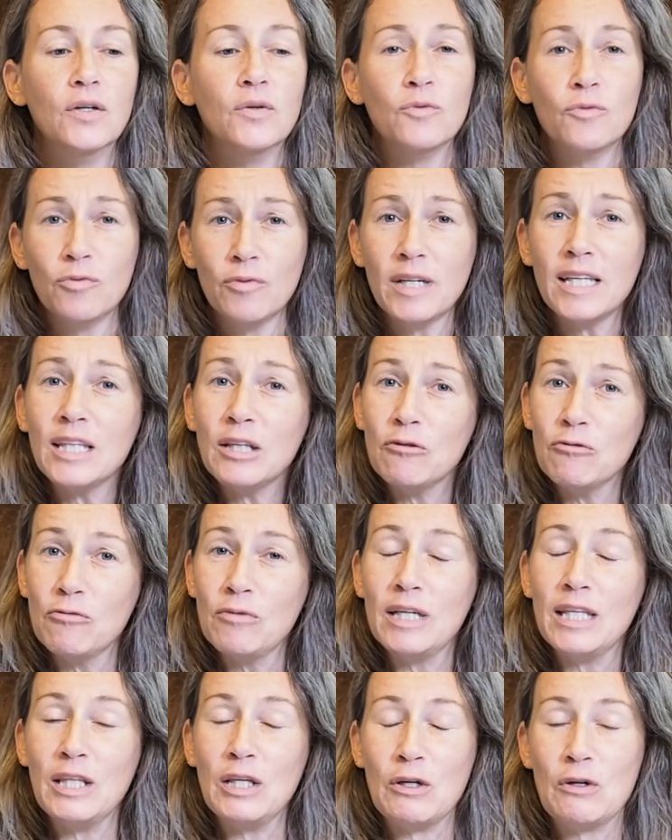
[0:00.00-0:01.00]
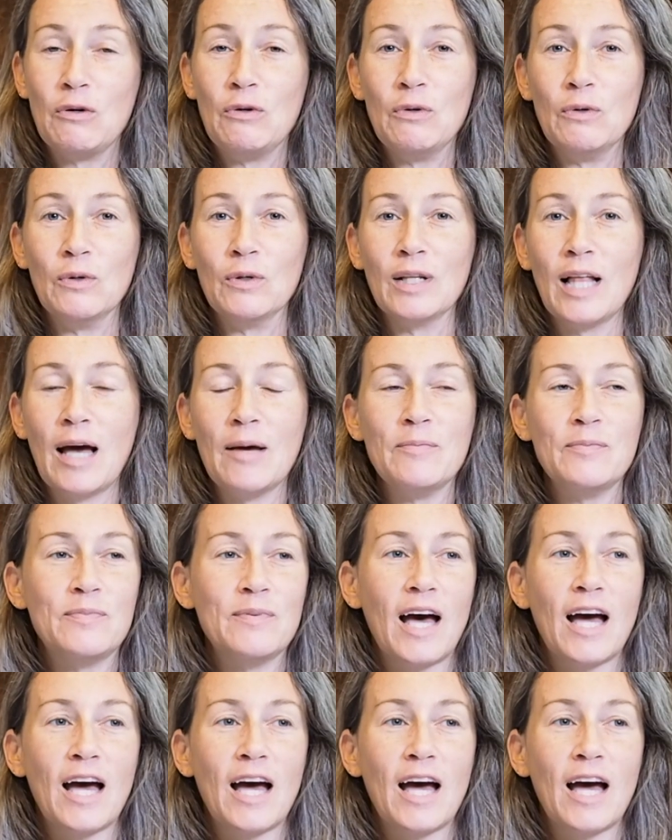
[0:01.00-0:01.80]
Really, really cool. I'm,